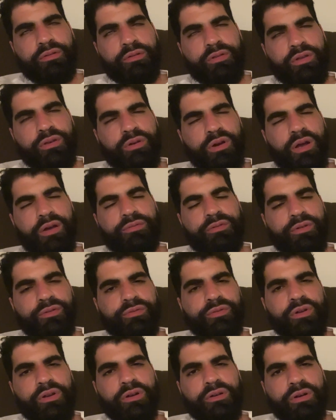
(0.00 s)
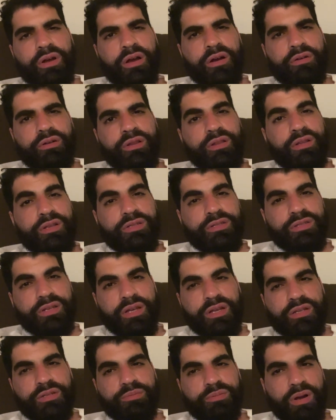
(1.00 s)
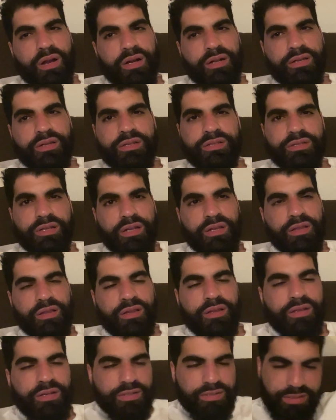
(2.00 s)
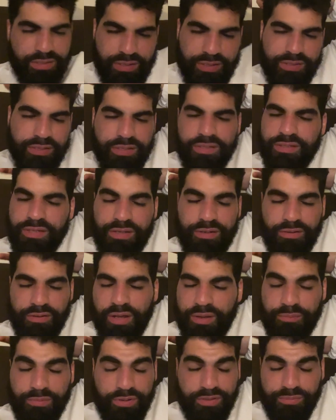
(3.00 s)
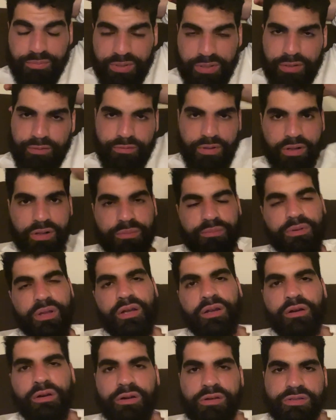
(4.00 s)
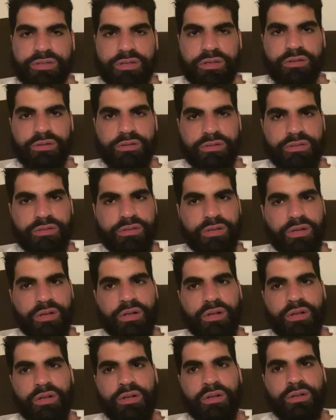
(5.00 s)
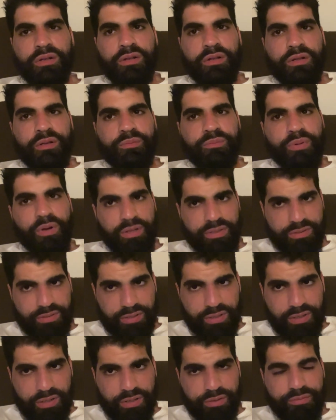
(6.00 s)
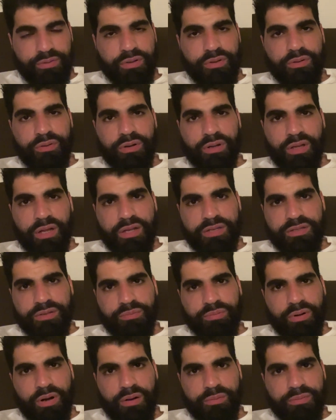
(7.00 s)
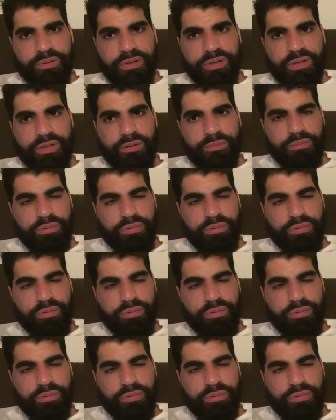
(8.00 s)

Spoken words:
You have to figure out, and this takes practice, and this is a skill that must be developed like all skills. But if you utilize it properly,